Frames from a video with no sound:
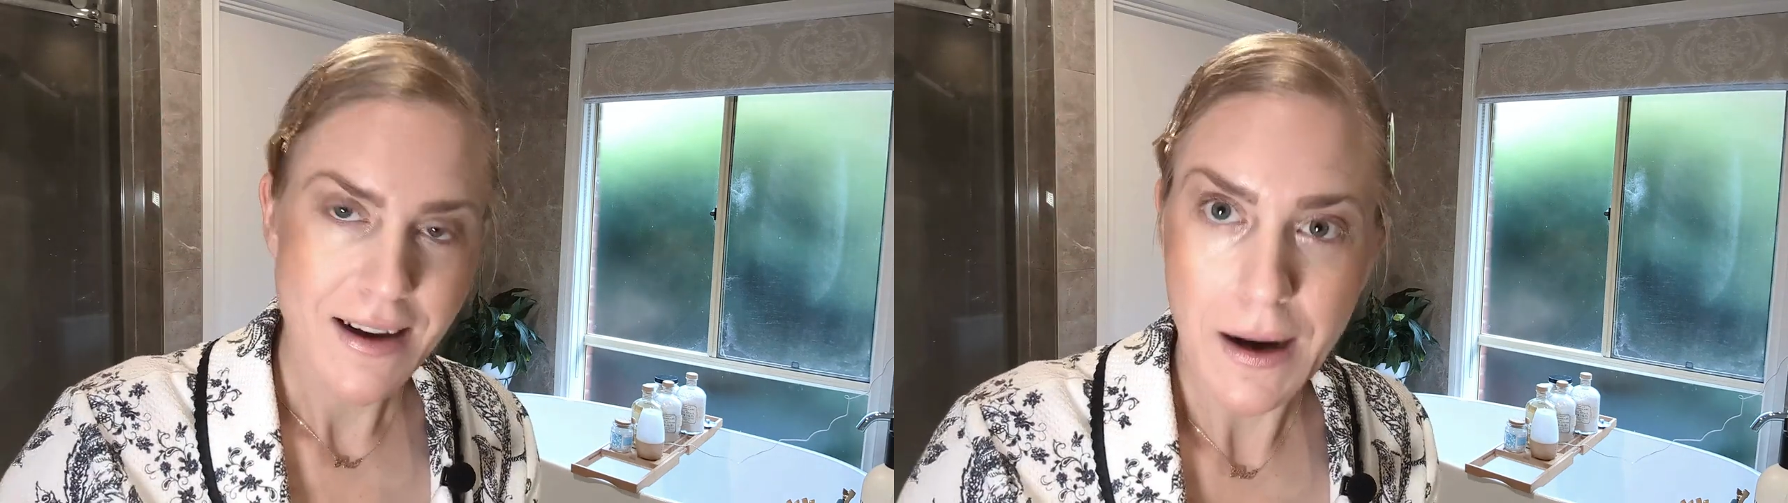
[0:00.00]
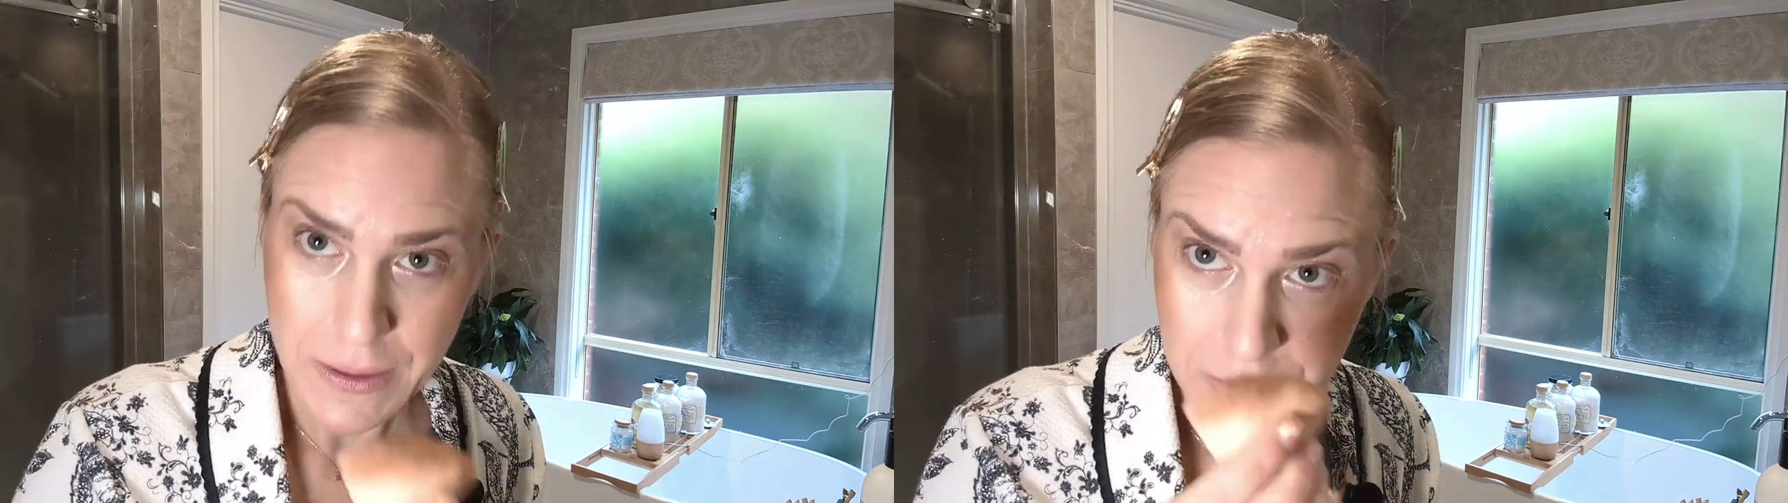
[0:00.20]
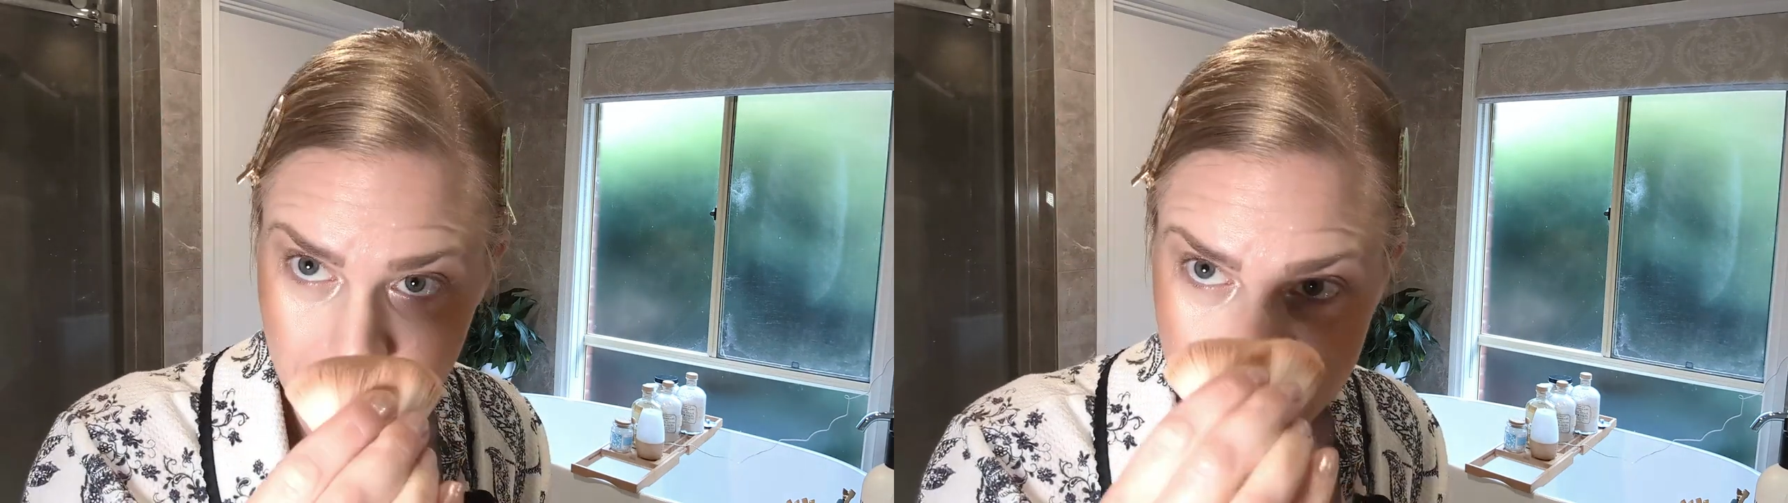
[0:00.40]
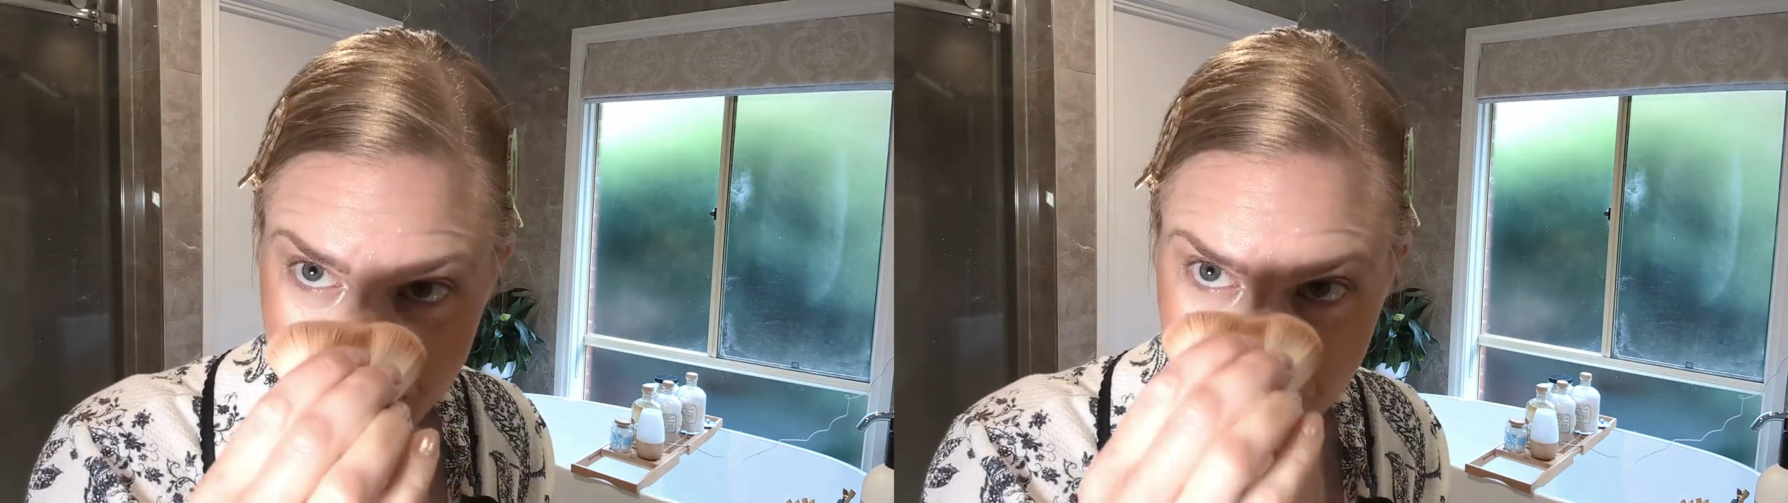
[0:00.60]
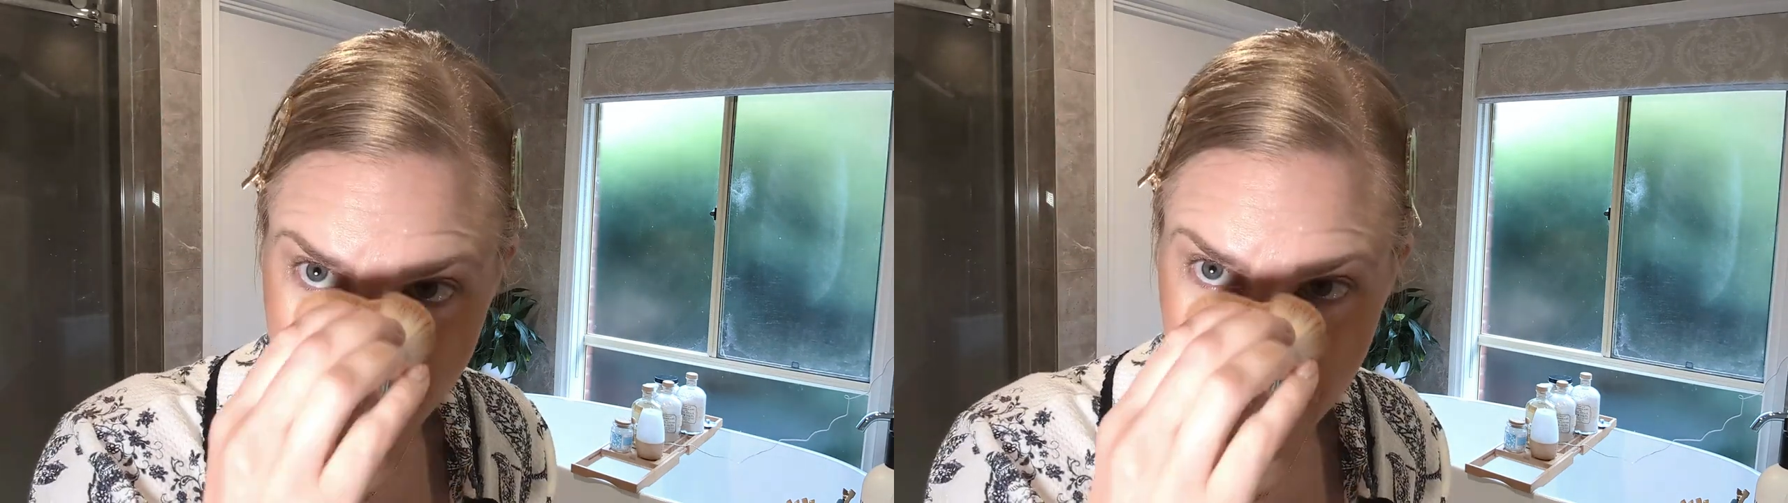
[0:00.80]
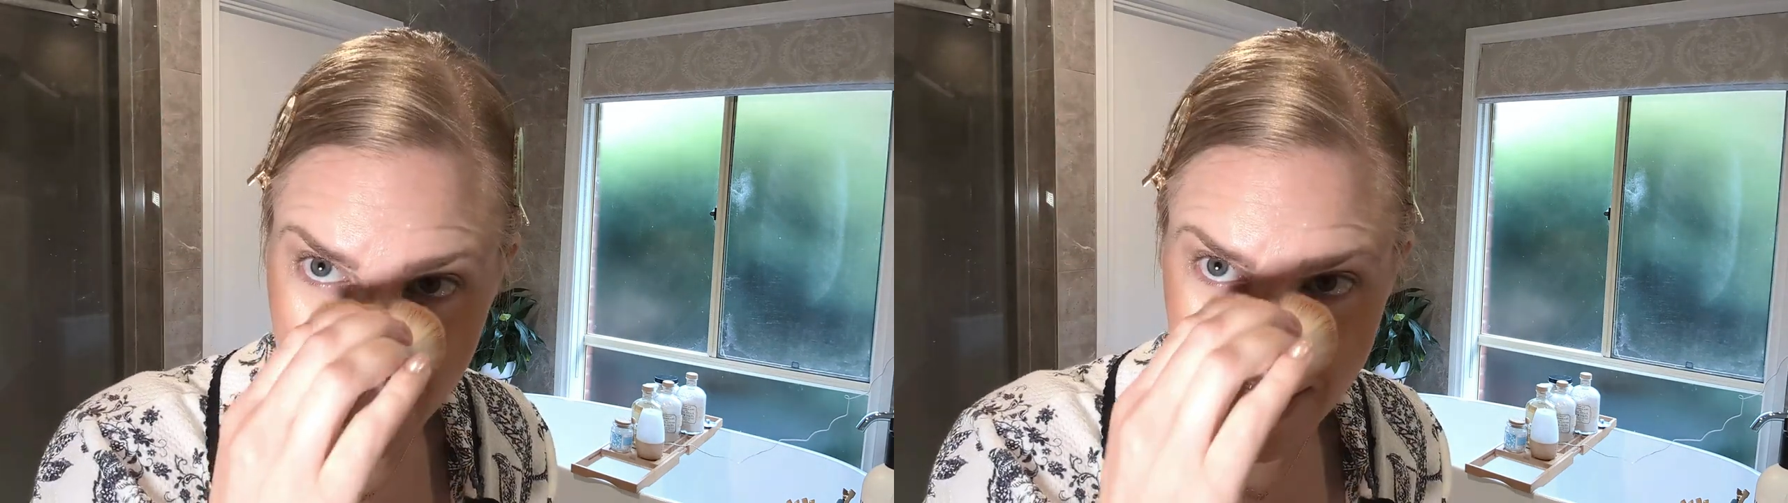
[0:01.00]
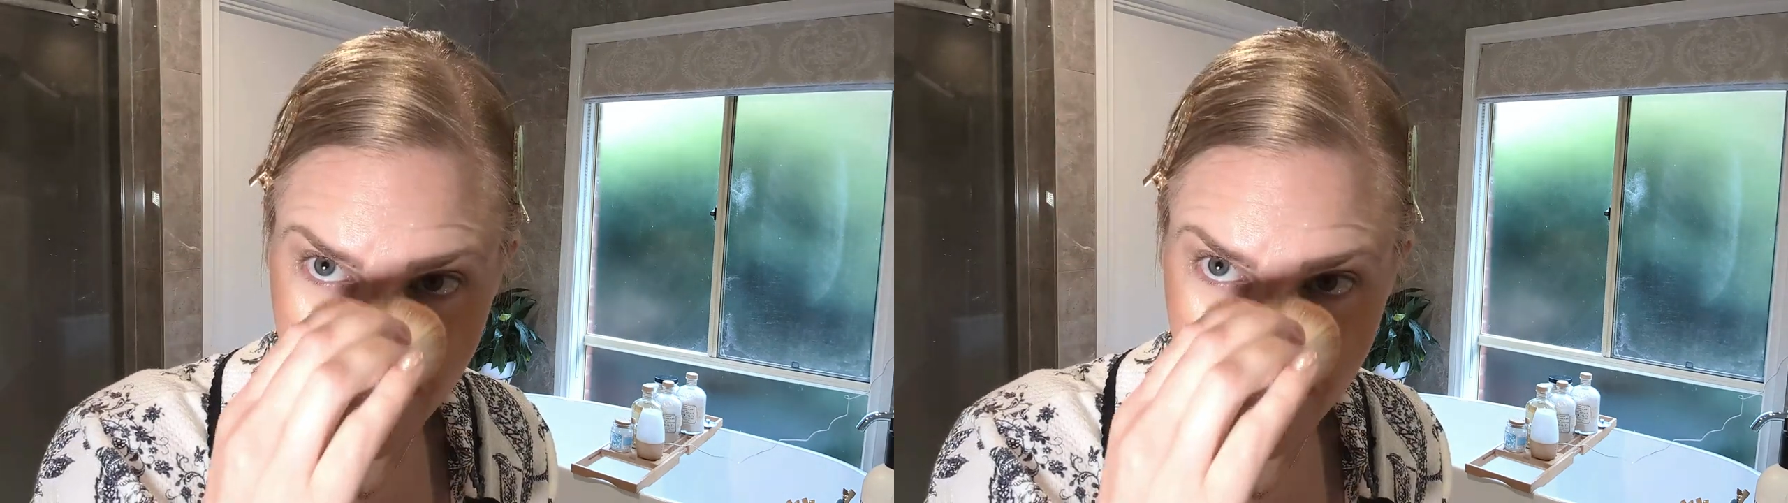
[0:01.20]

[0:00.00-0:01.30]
I do this trick